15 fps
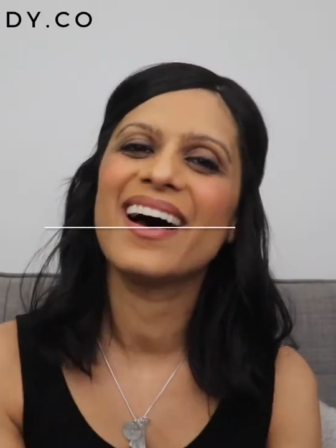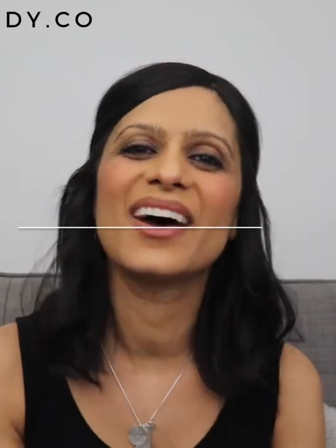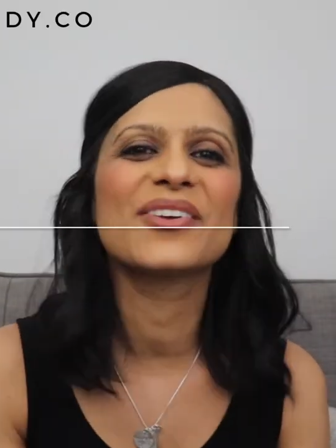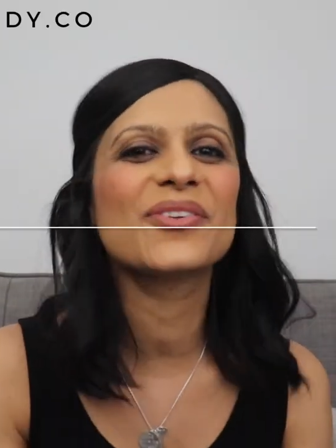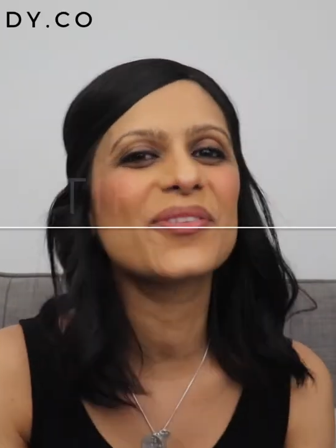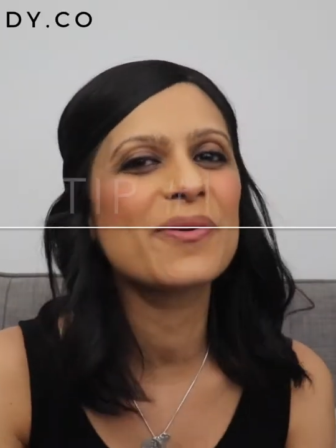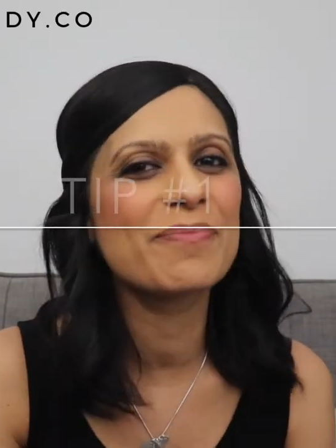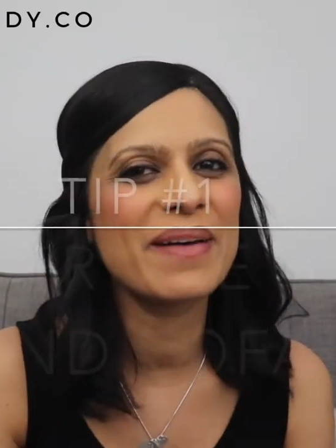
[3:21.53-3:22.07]

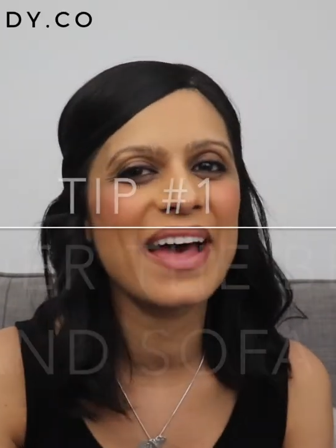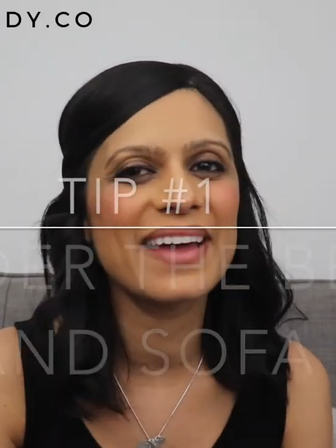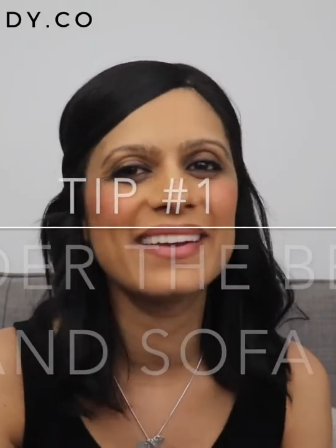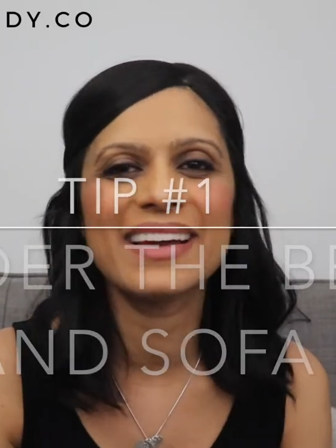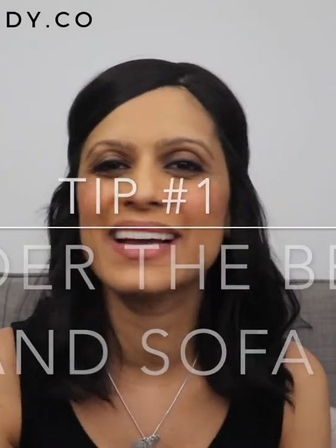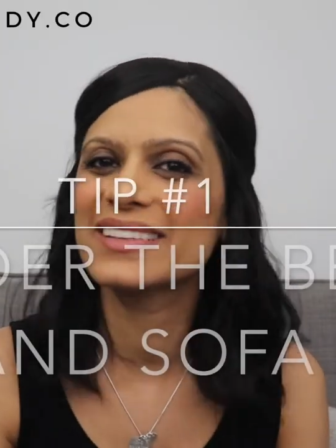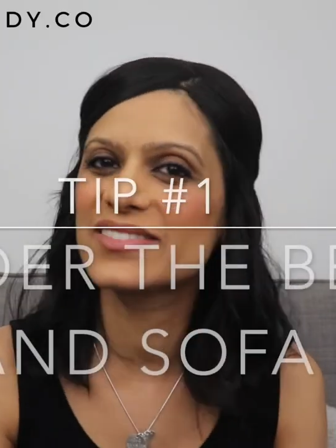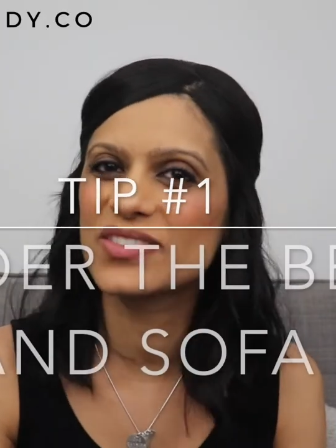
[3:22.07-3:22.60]
under the
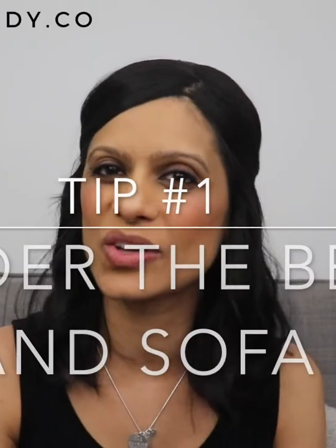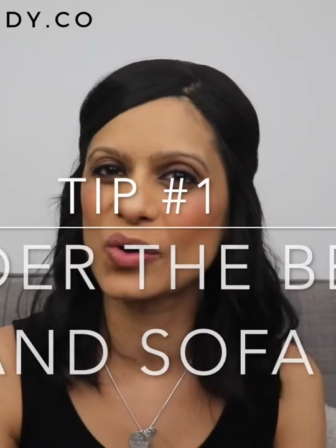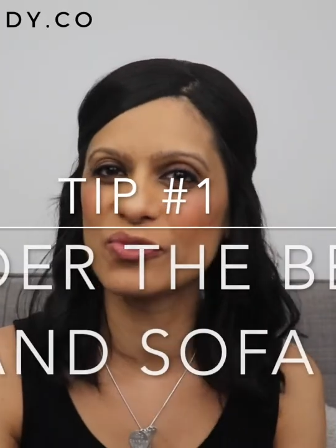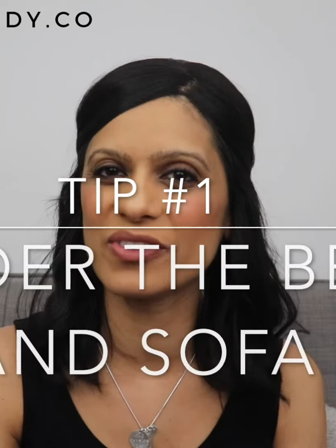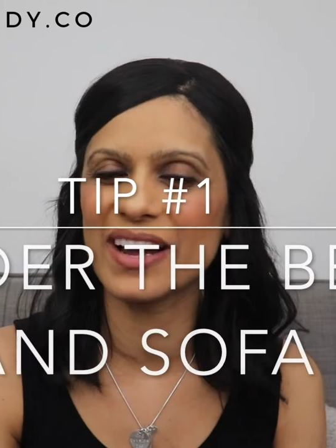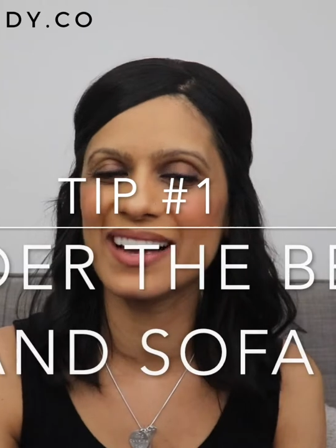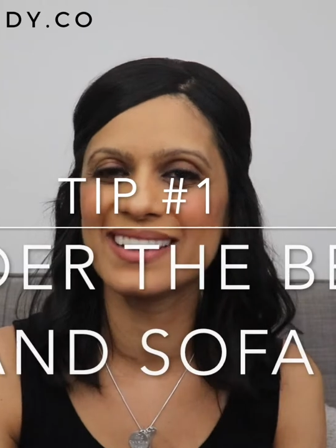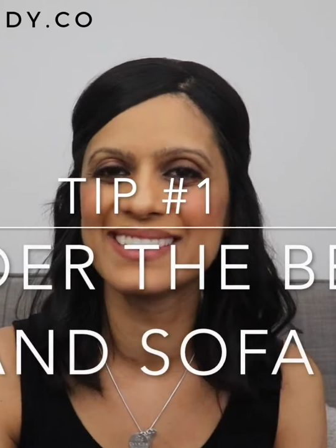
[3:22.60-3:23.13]
bed and
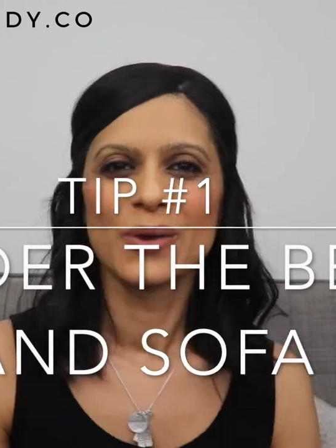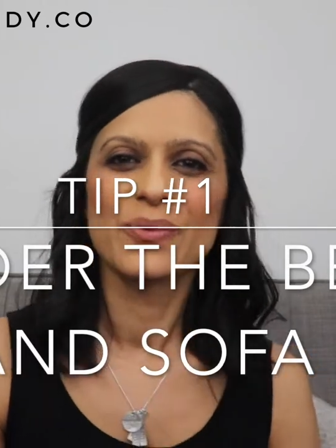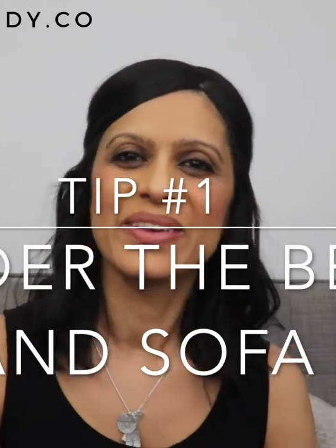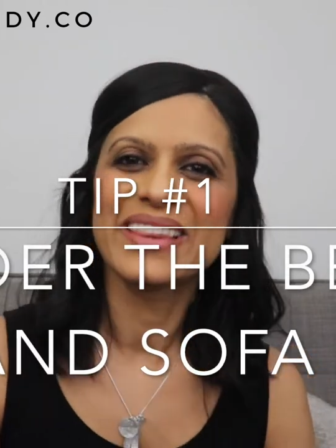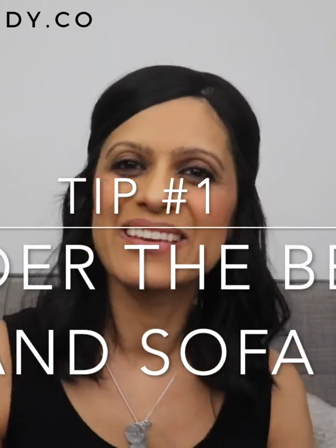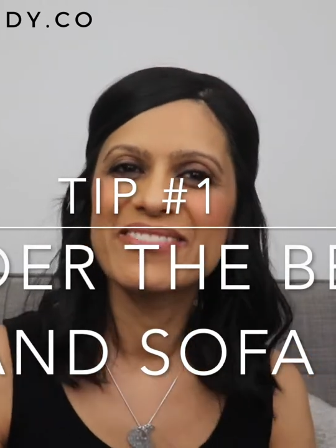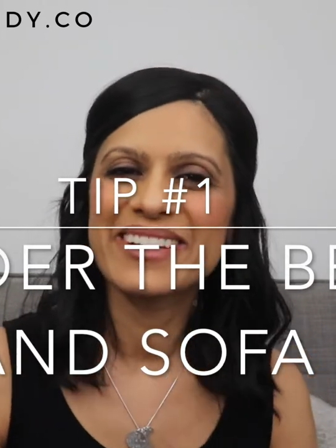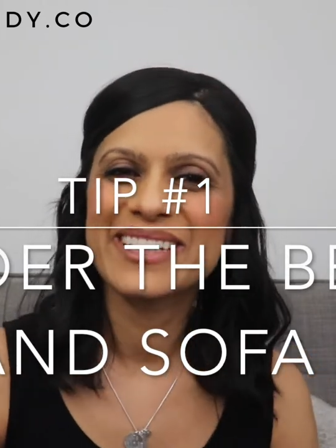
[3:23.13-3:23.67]
sofa.
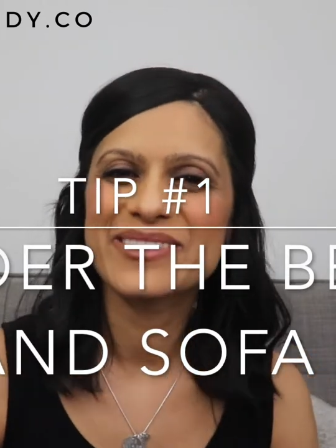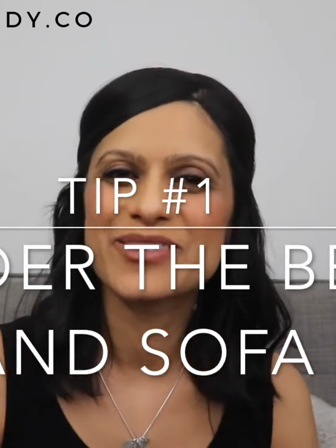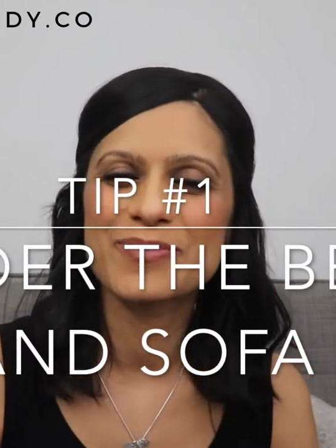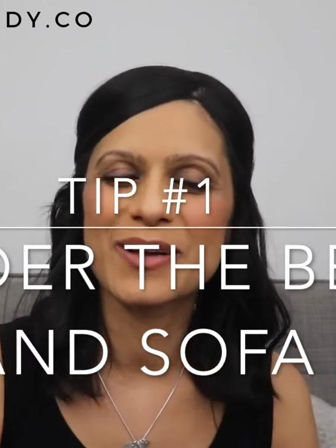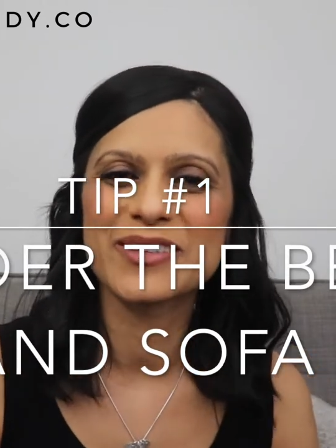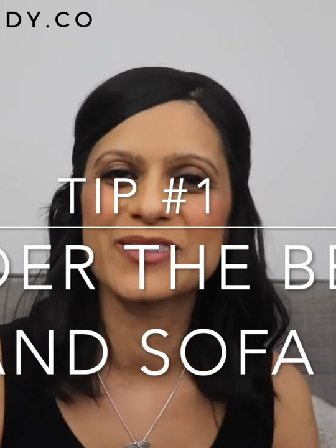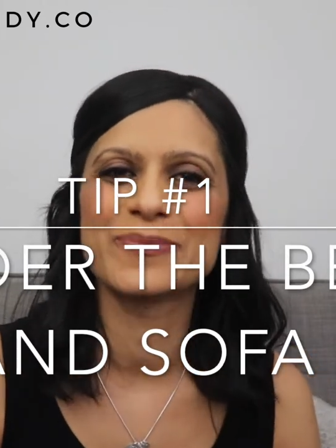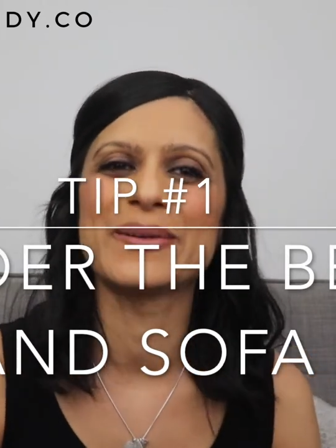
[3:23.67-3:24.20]
When living in a
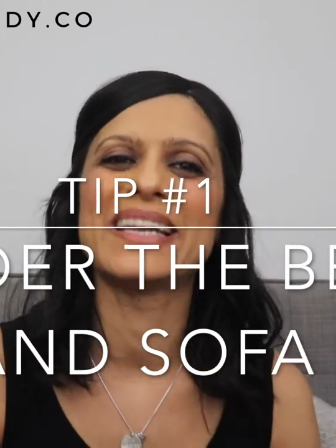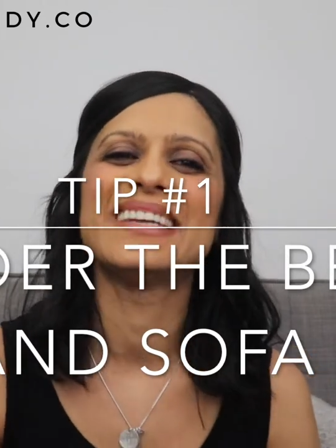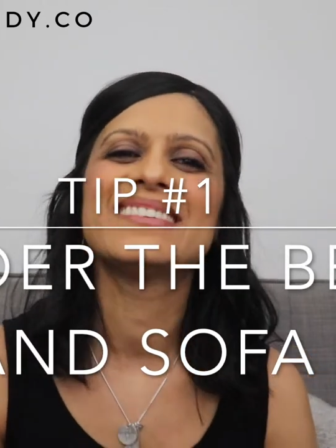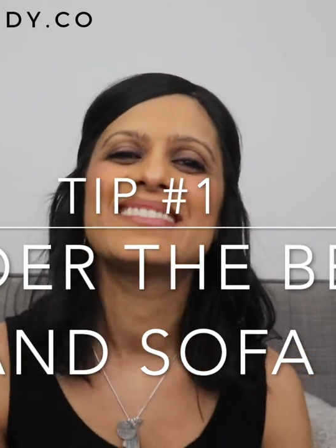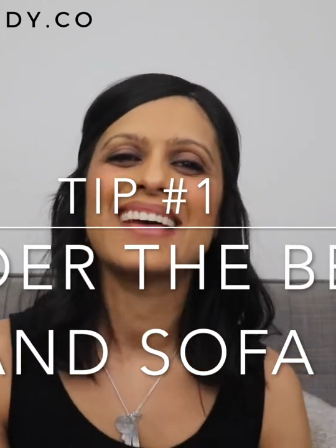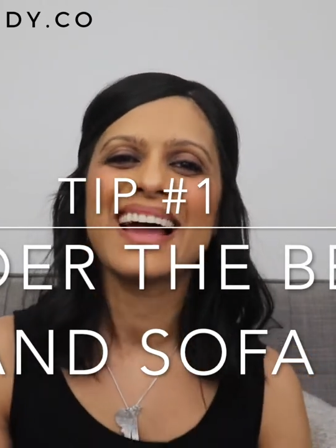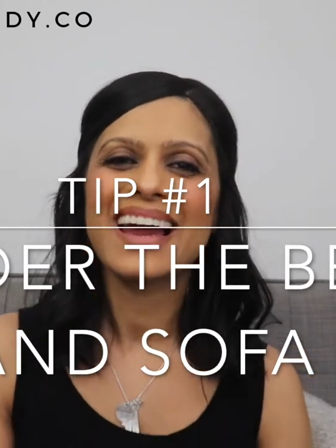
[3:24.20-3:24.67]
small space,